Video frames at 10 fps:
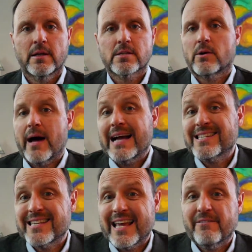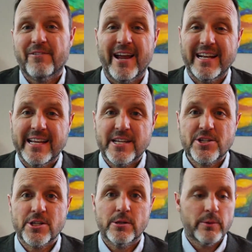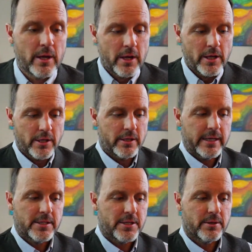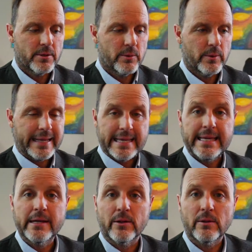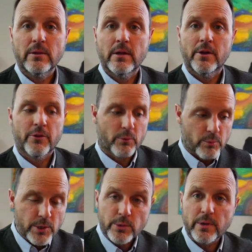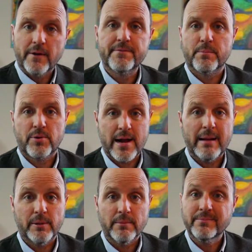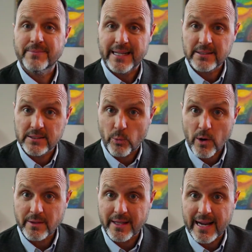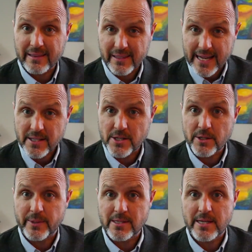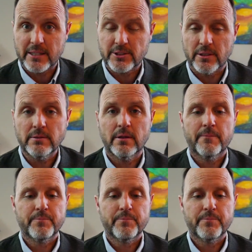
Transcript: So I say for any issue, you need to heal the root of the problem. That's the work that I like to do in session.